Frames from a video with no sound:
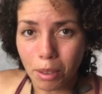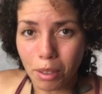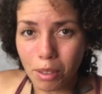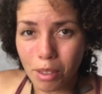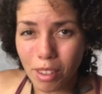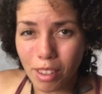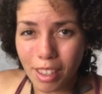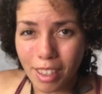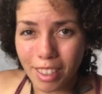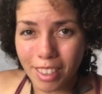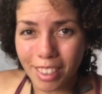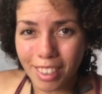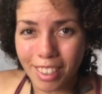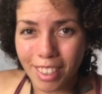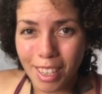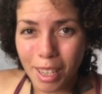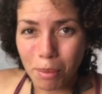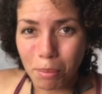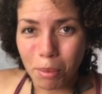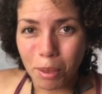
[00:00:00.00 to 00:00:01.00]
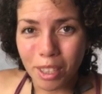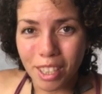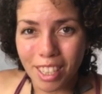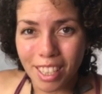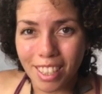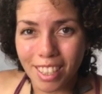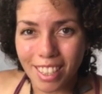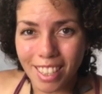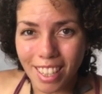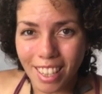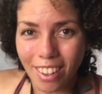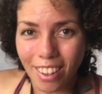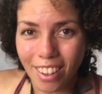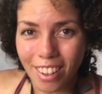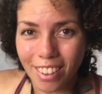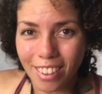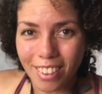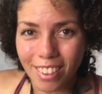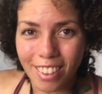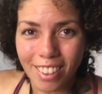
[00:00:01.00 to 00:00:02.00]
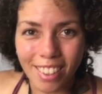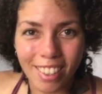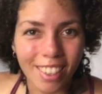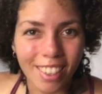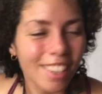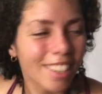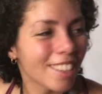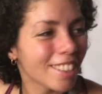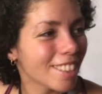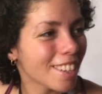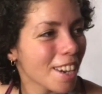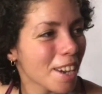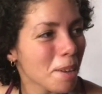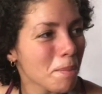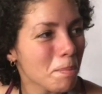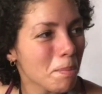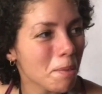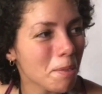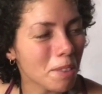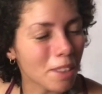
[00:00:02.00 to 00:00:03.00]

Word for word: those little petite Danone type,